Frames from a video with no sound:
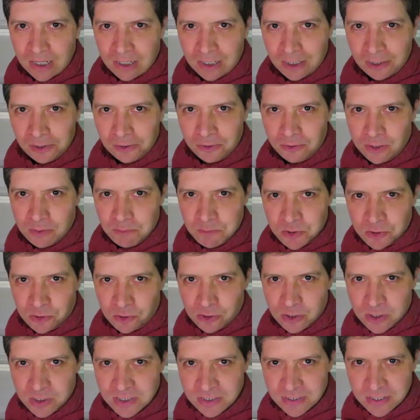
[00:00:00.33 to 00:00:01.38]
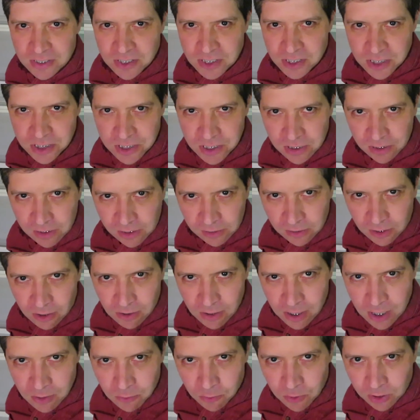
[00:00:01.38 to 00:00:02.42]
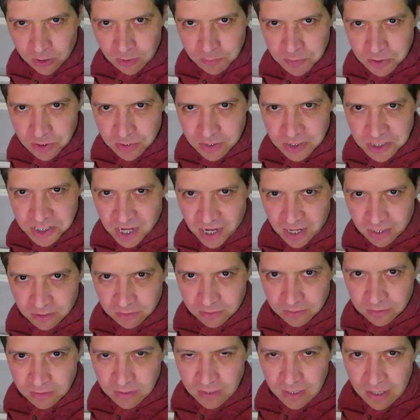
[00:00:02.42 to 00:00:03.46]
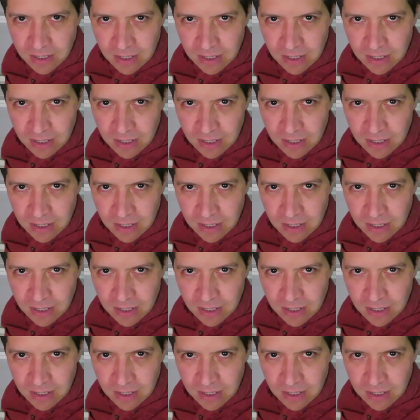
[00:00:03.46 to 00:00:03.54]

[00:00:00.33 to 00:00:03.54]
Hello, I'm George. This is GLLR and welcome to the channel.